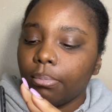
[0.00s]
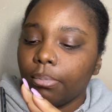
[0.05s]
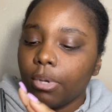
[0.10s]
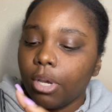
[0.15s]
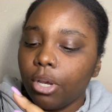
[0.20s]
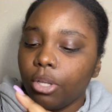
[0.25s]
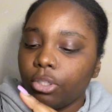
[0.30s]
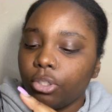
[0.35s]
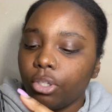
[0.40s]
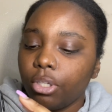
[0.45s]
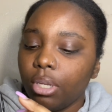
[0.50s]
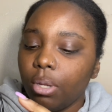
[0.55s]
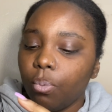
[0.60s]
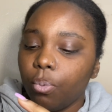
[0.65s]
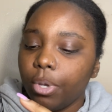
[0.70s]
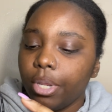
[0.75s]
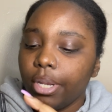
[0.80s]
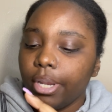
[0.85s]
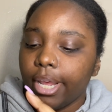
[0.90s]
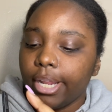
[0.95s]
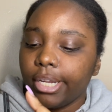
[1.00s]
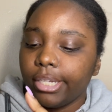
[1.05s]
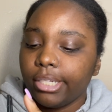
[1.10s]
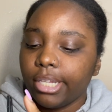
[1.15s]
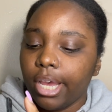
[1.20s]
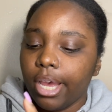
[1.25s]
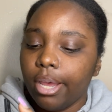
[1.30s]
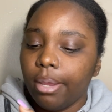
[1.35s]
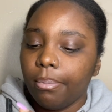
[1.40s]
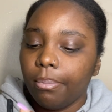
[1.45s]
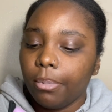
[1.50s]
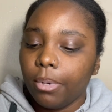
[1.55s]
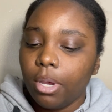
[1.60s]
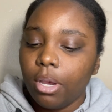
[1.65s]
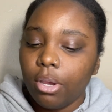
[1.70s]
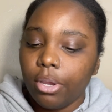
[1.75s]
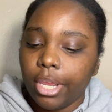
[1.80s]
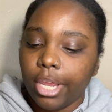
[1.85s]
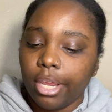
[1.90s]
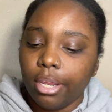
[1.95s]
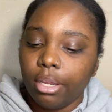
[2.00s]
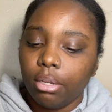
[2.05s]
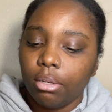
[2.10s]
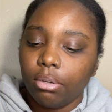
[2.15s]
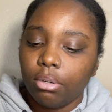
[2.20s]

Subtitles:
Oh, it's only one at a time. Oh, okay.